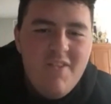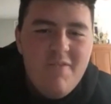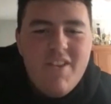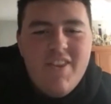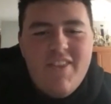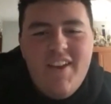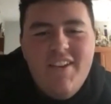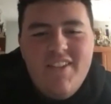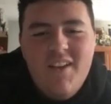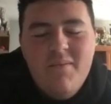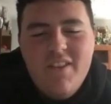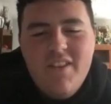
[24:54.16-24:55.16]
when you think of
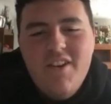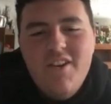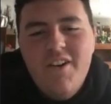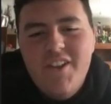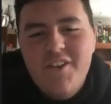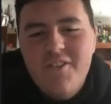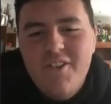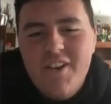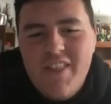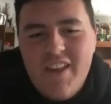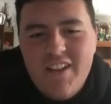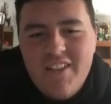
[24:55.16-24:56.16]
something new and you really
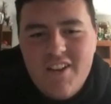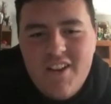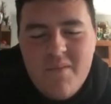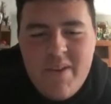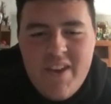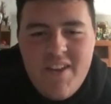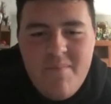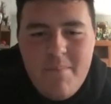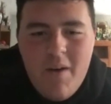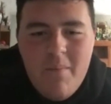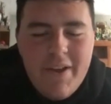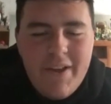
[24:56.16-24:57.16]
think it's going to be
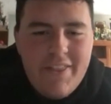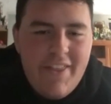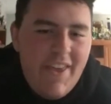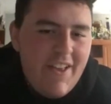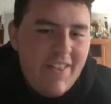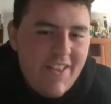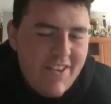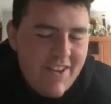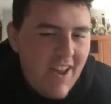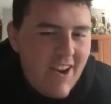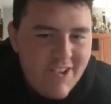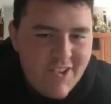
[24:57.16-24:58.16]
a big thing, then you
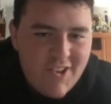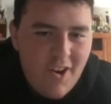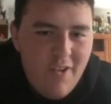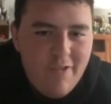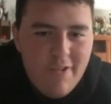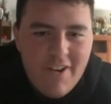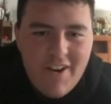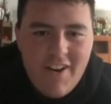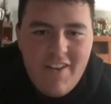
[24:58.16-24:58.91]
got to just go for it.